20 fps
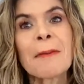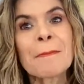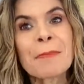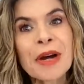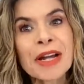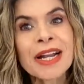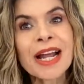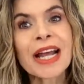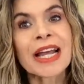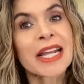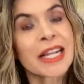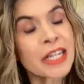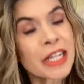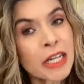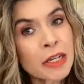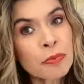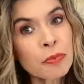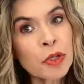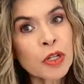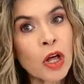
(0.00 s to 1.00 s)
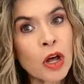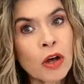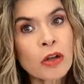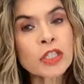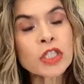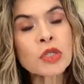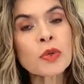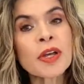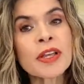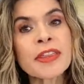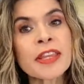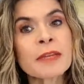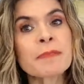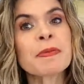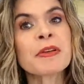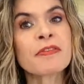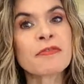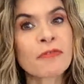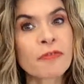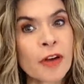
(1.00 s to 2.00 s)
But it, it will also, I think,
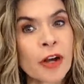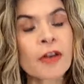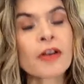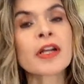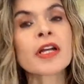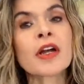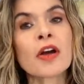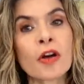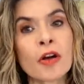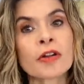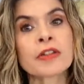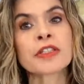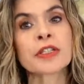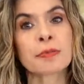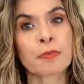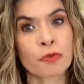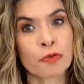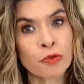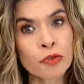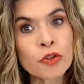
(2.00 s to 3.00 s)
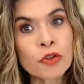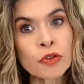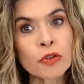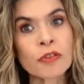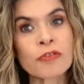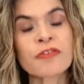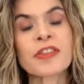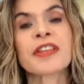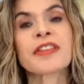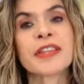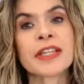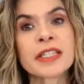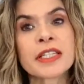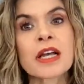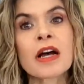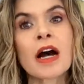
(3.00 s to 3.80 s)
be very hard to prove that this